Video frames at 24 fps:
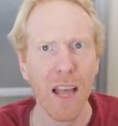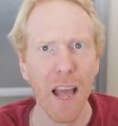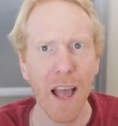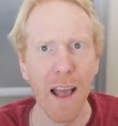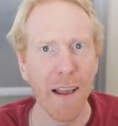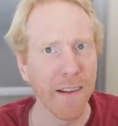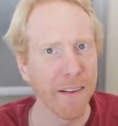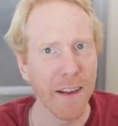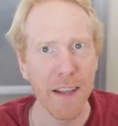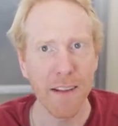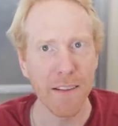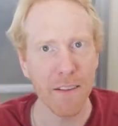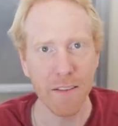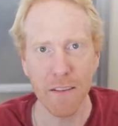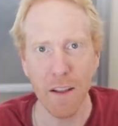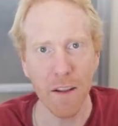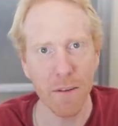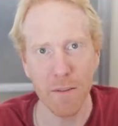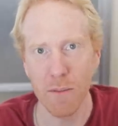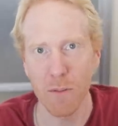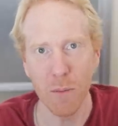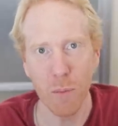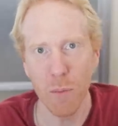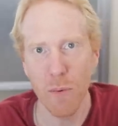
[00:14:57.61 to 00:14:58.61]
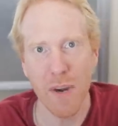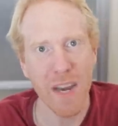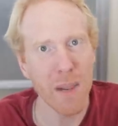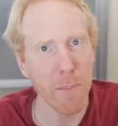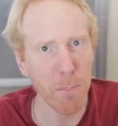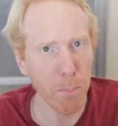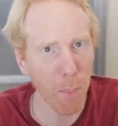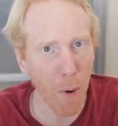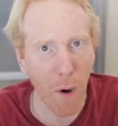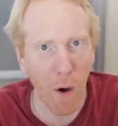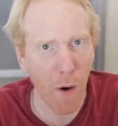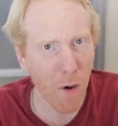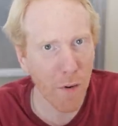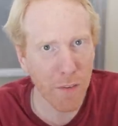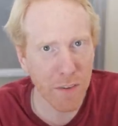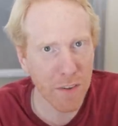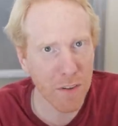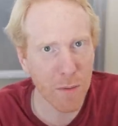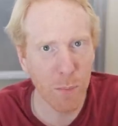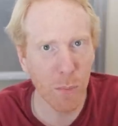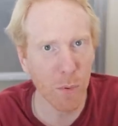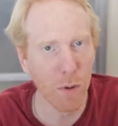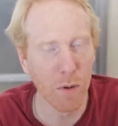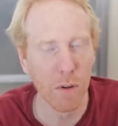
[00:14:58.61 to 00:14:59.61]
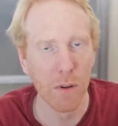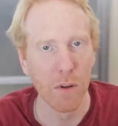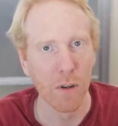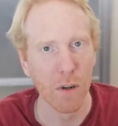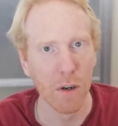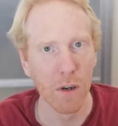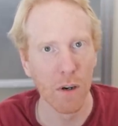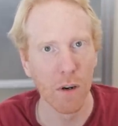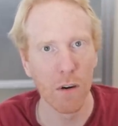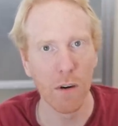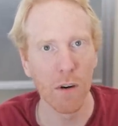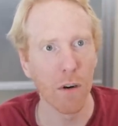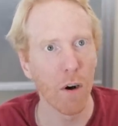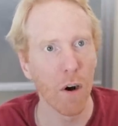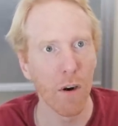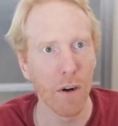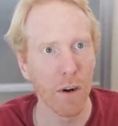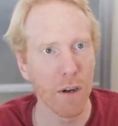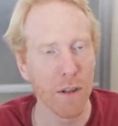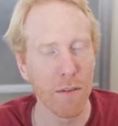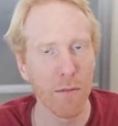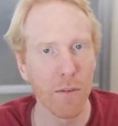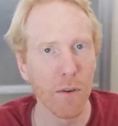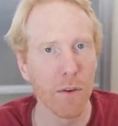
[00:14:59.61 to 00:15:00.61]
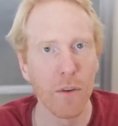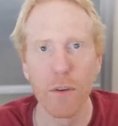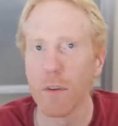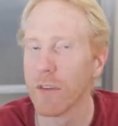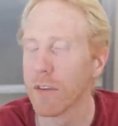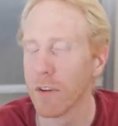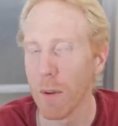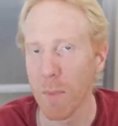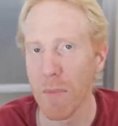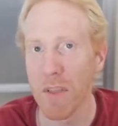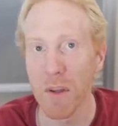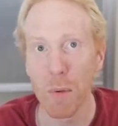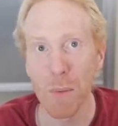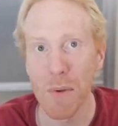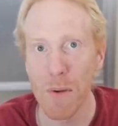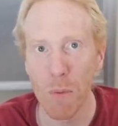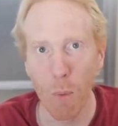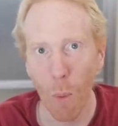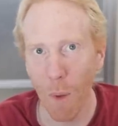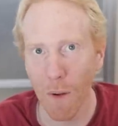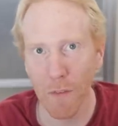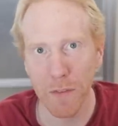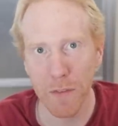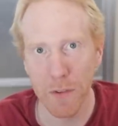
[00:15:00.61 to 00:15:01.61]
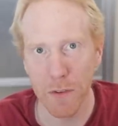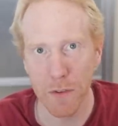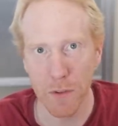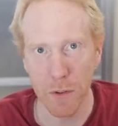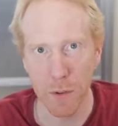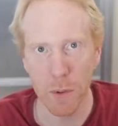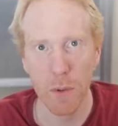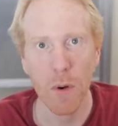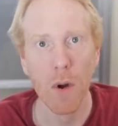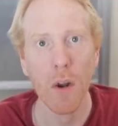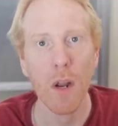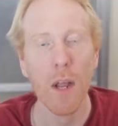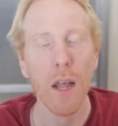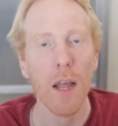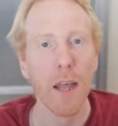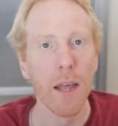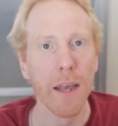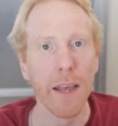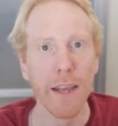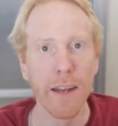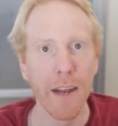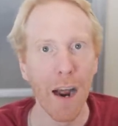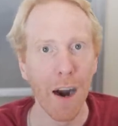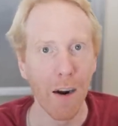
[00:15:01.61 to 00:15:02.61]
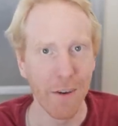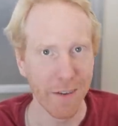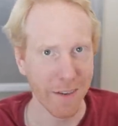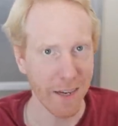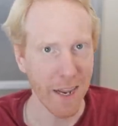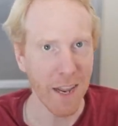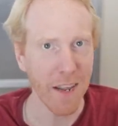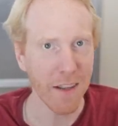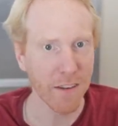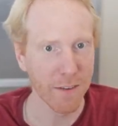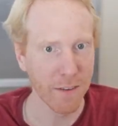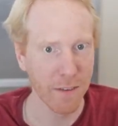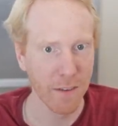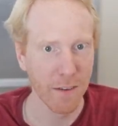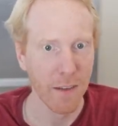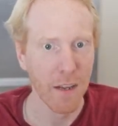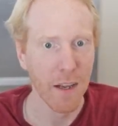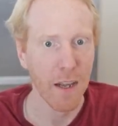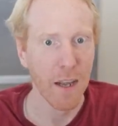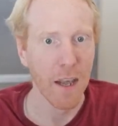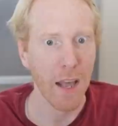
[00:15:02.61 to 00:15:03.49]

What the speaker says: And it's not really possible or even something we want to do in our case.